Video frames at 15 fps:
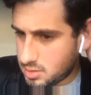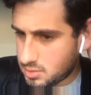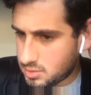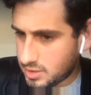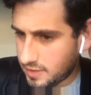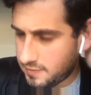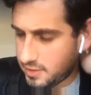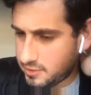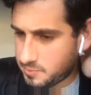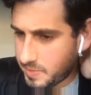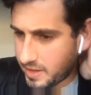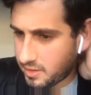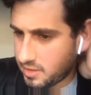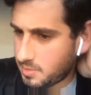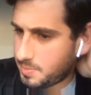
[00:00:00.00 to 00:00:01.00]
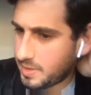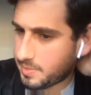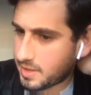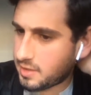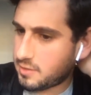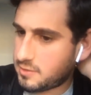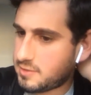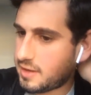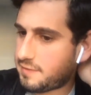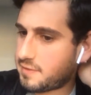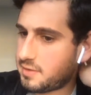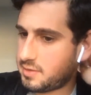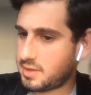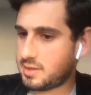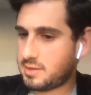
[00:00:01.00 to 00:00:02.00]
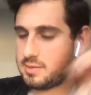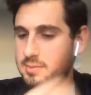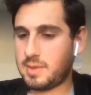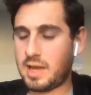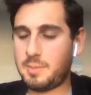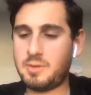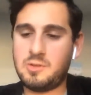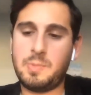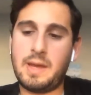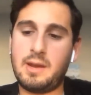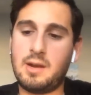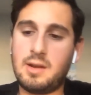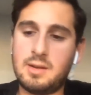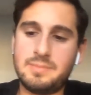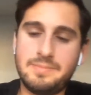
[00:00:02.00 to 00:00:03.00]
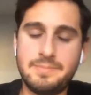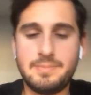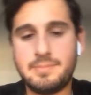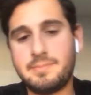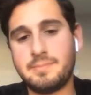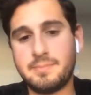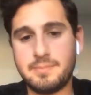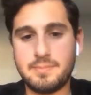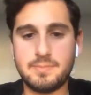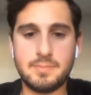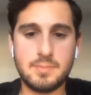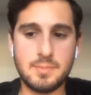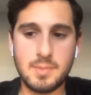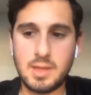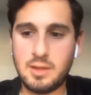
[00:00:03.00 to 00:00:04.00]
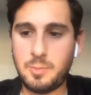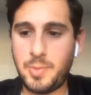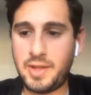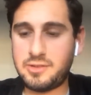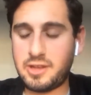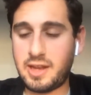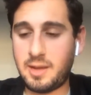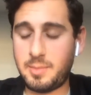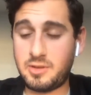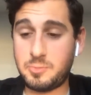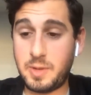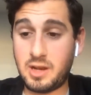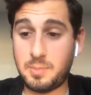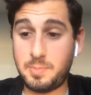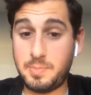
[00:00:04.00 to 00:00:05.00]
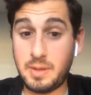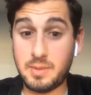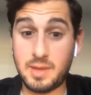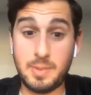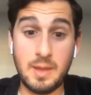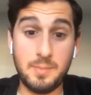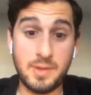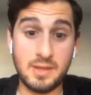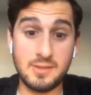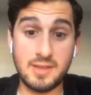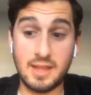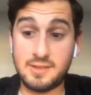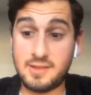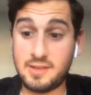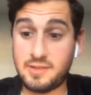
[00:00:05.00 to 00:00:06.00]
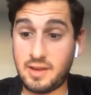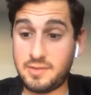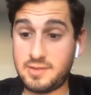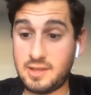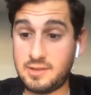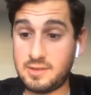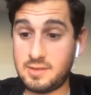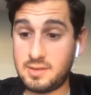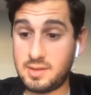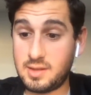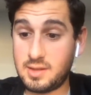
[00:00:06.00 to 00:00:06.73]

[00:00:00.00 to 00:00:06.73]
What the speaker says: Tevye is better than Pipkins, definitely. How much better? Depends on how much better Pipkins gets this offseason.